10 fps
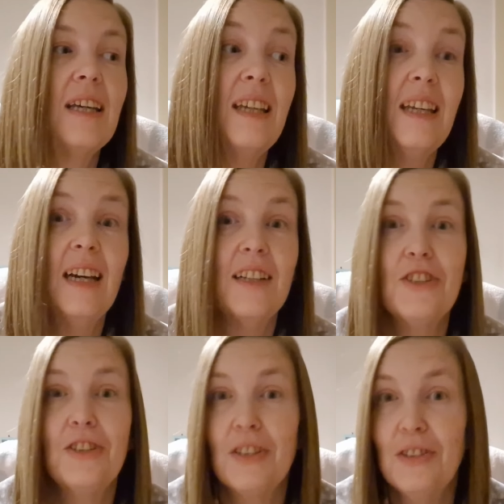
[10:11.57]
he
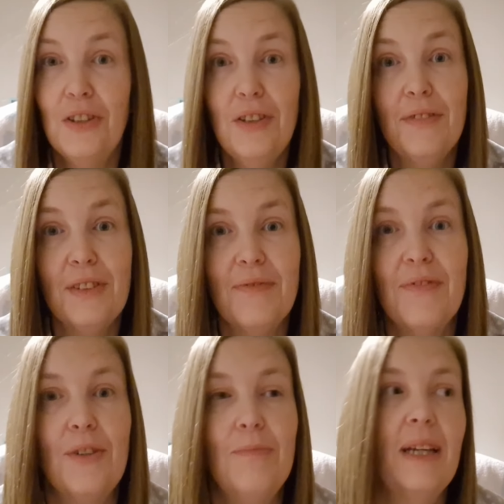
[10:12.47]
actually done the hoovering
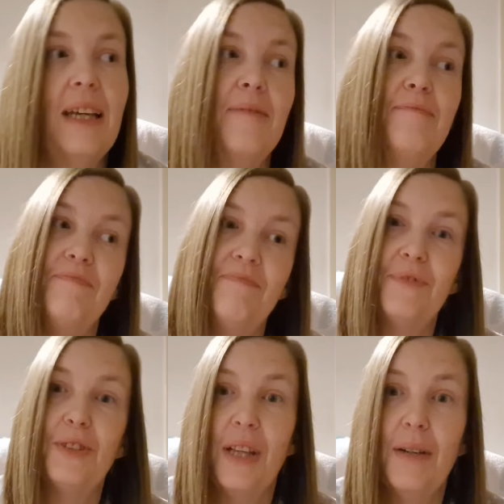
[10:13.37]
for me.
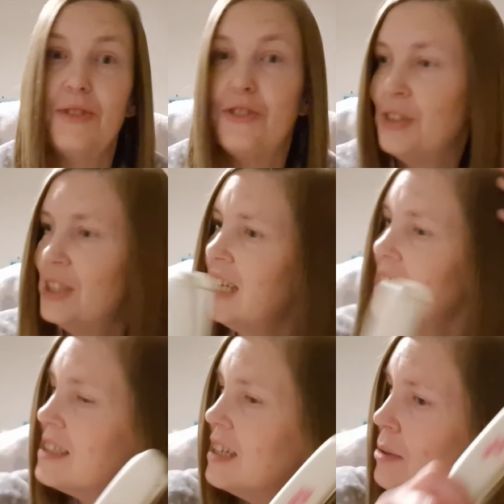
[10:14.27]
So that was really
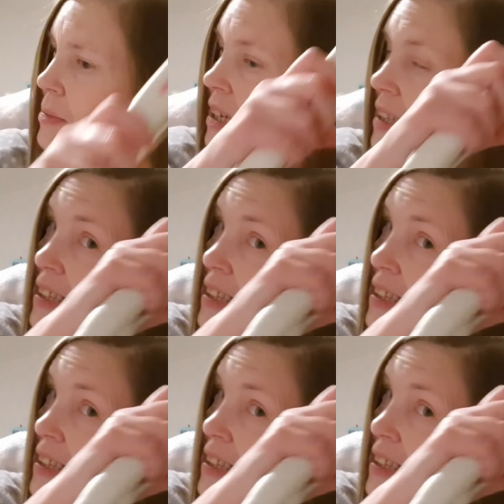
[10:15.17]
nice of him.